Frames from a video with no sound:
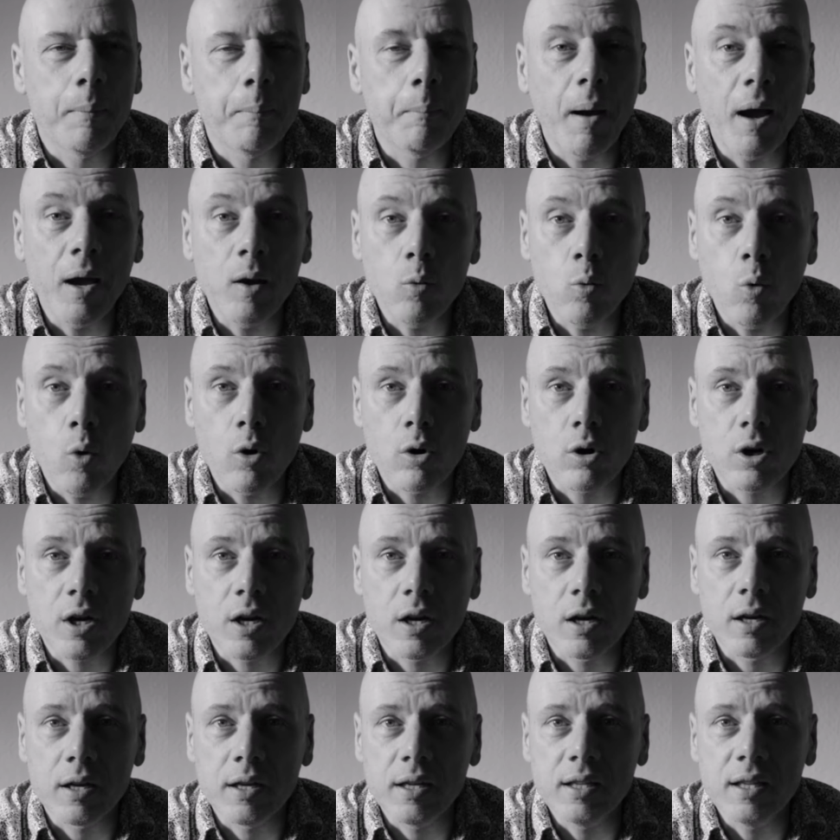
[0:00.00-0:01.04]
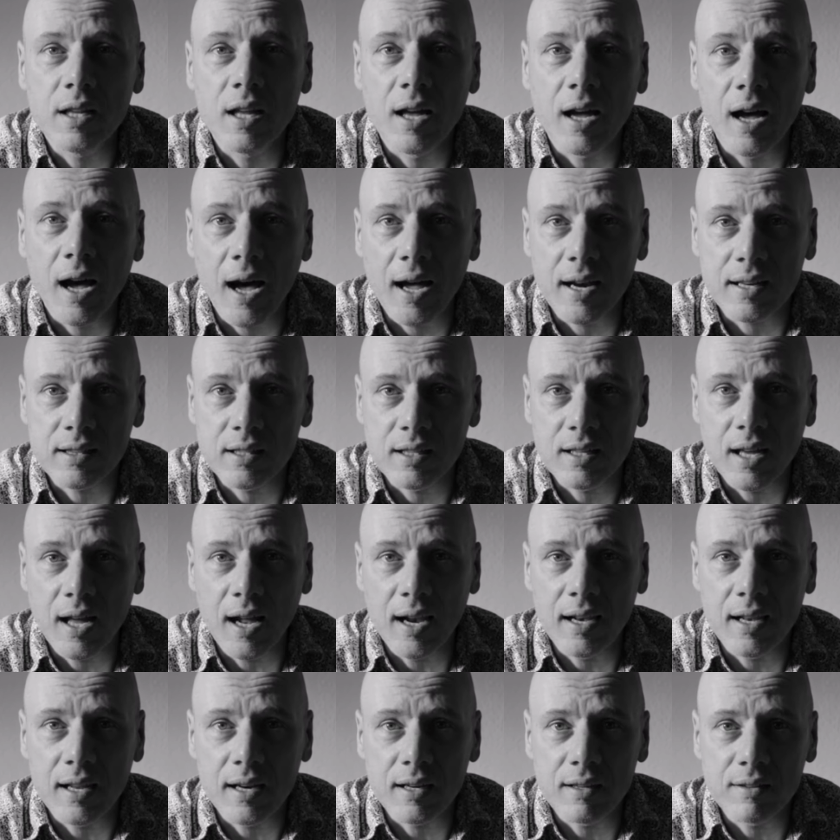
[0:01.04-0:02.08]
my work in art
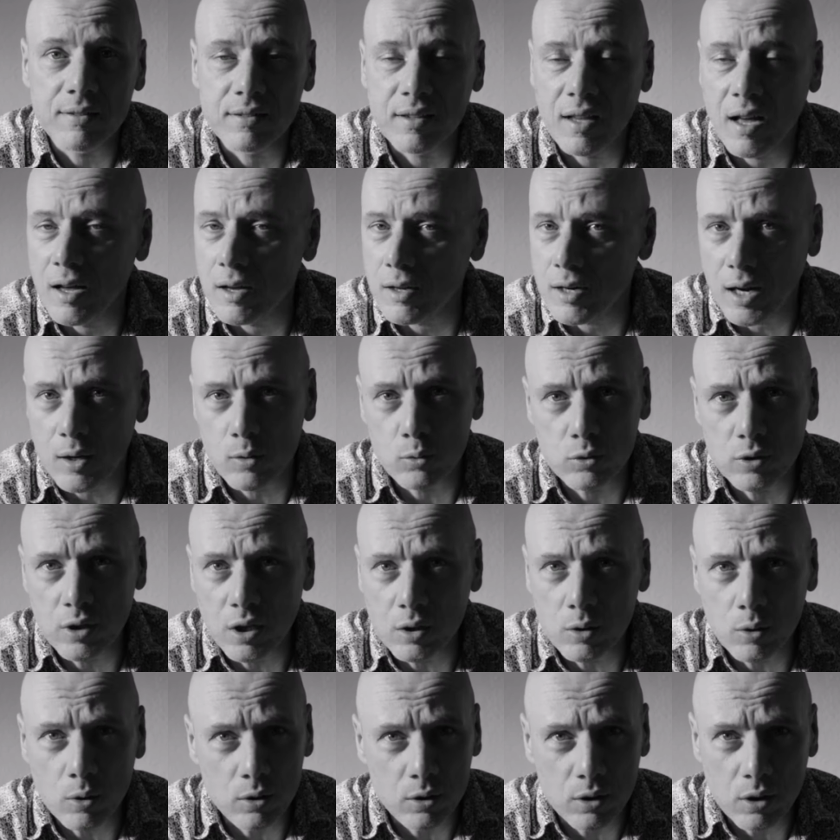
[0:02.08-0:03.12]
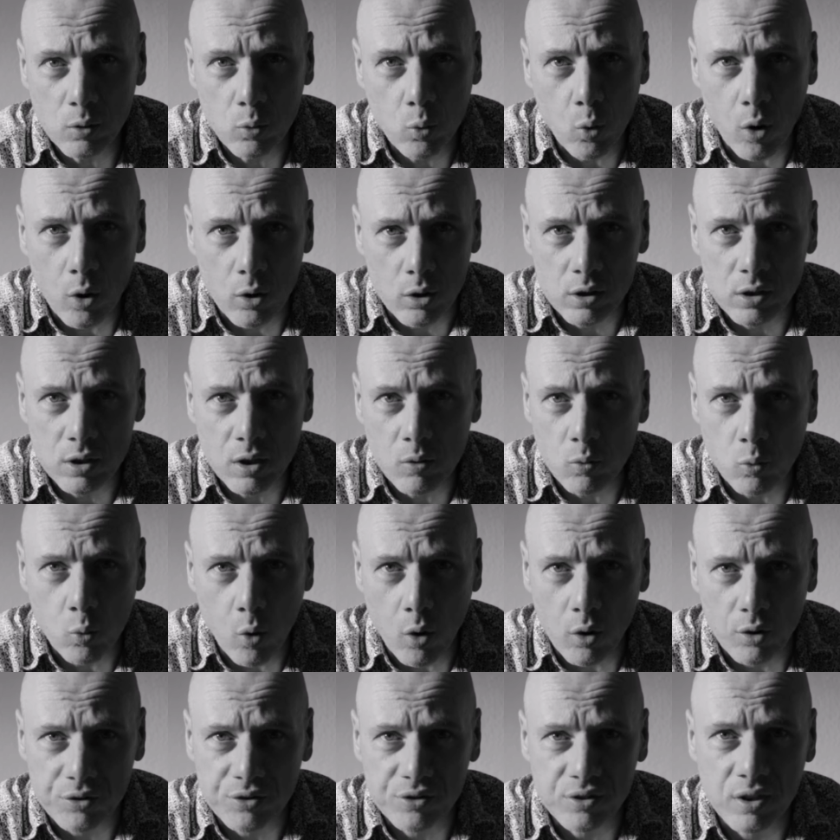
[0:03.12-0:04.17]
galleries around the world
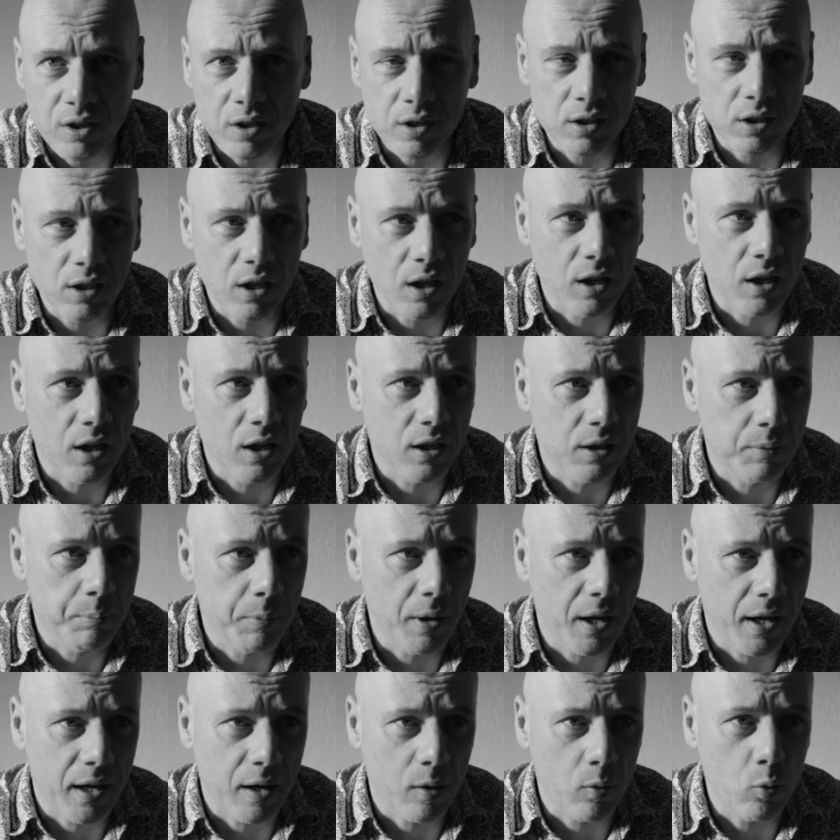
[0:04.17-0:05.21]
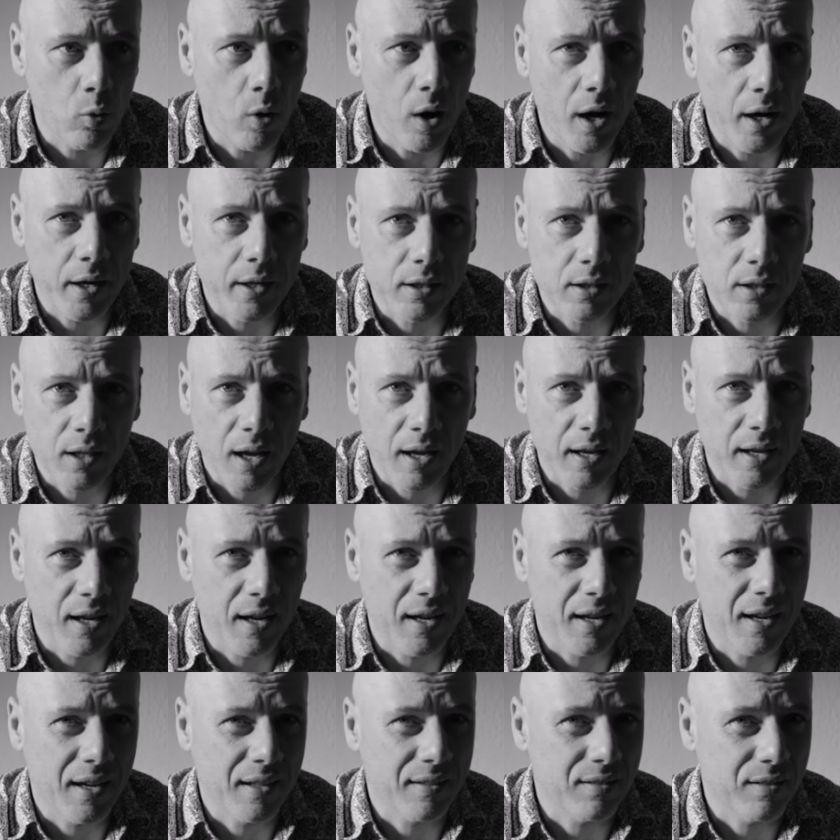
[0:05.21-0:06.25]
was in black and white. I
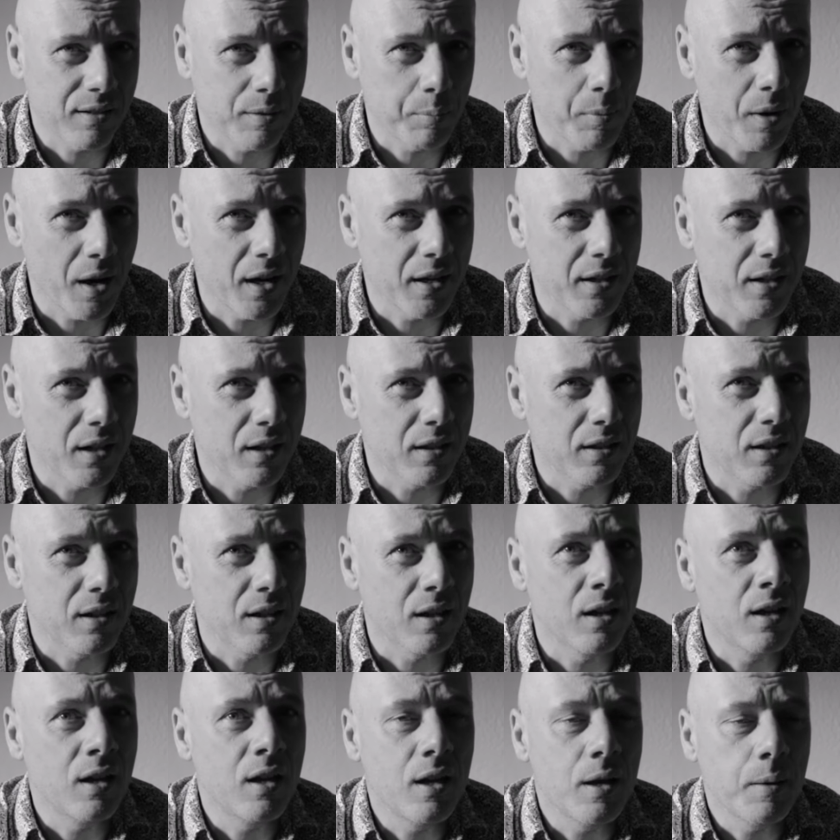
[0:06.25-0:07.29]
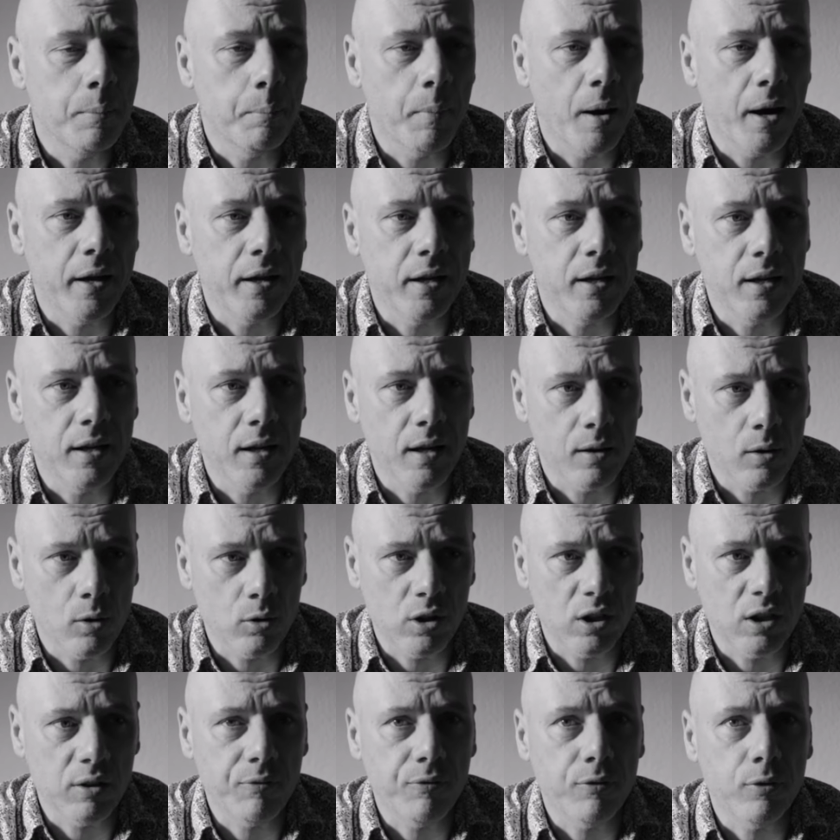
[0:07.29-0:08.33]
exhibited my
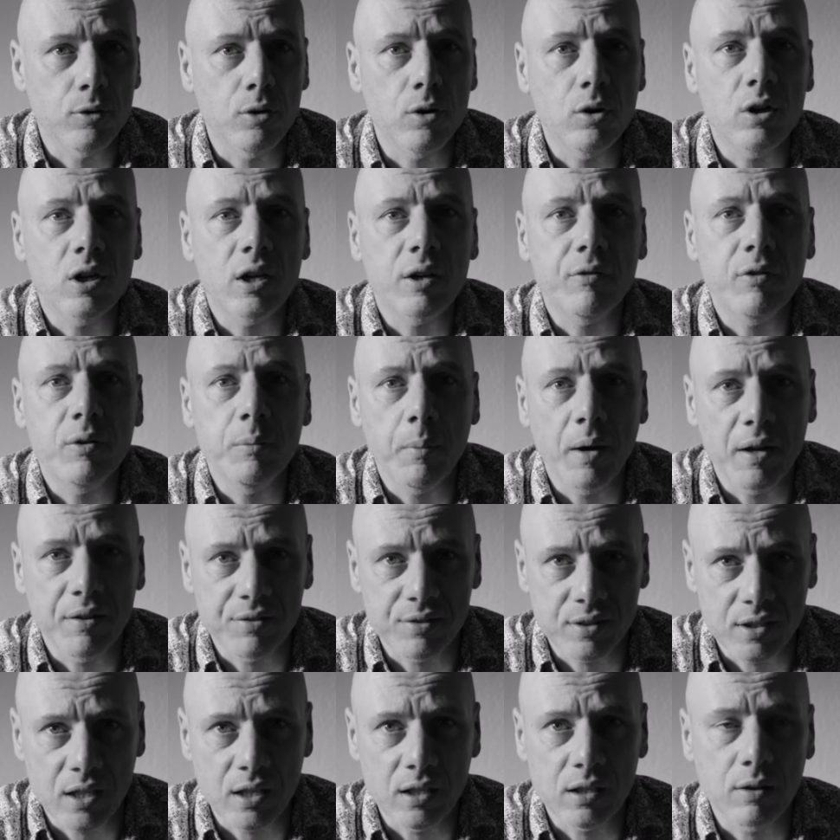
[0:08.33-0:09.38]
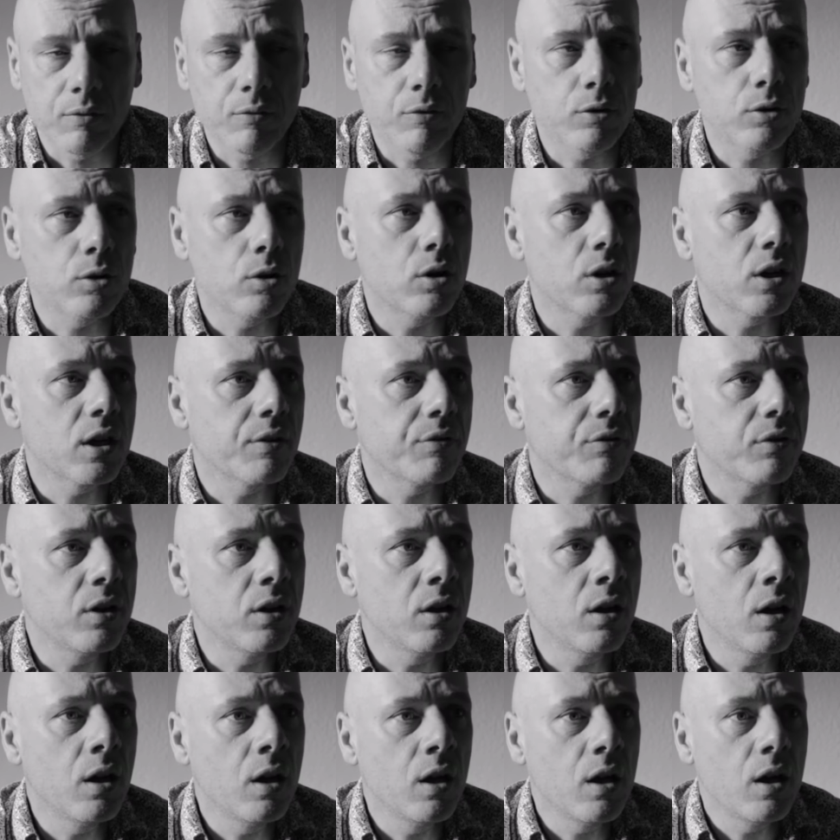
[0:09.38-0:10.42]
erotic photography, my street
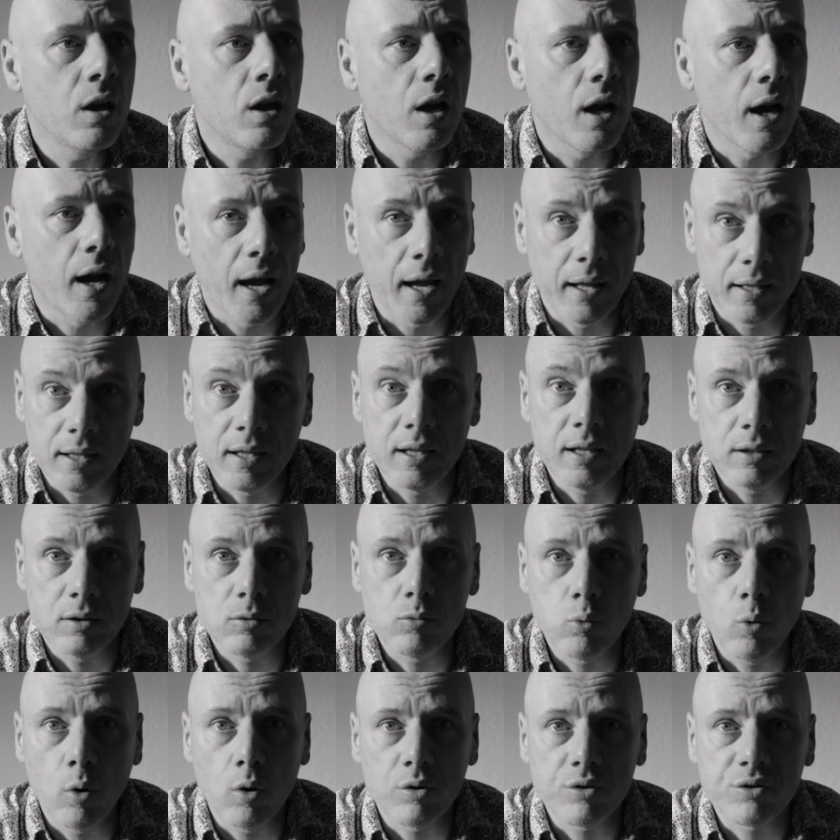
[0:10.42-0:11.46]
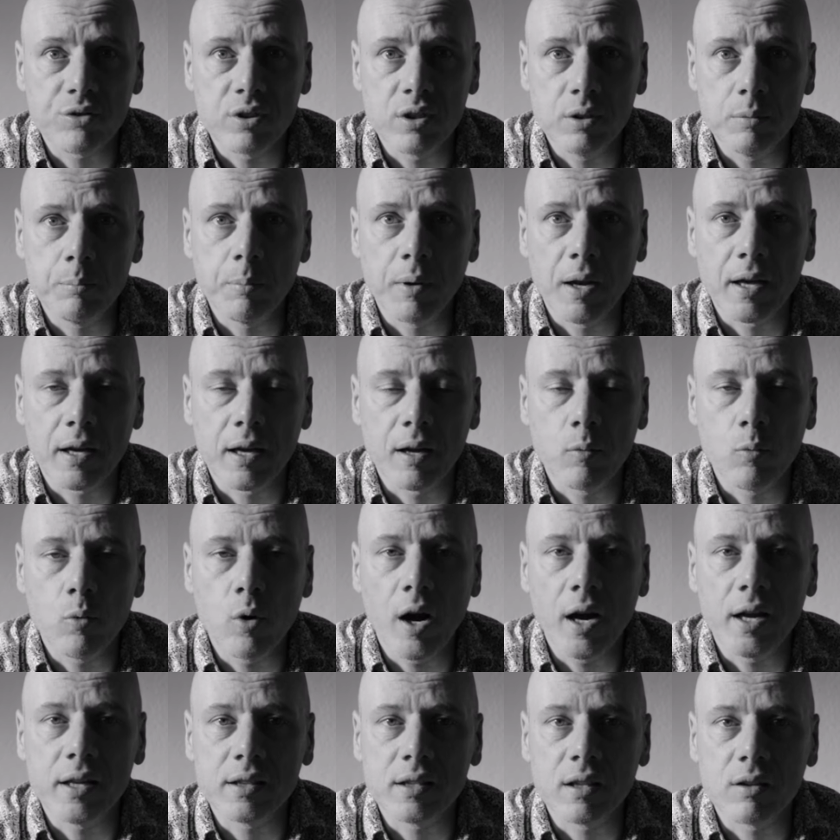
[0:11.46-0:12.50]
photography, and it was in black and
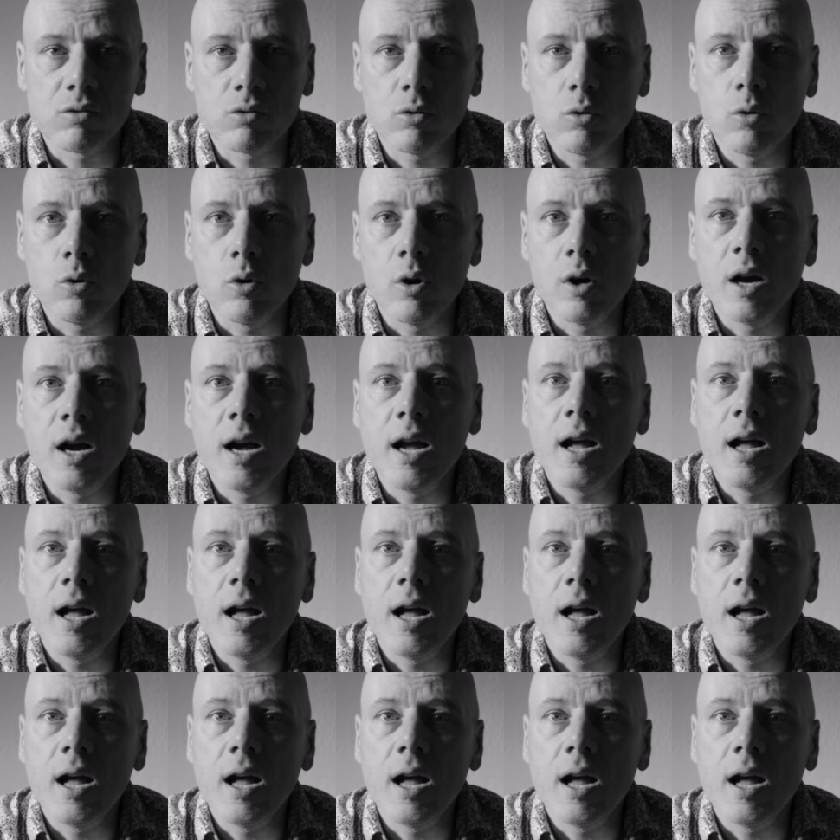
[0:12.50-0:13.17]
white. So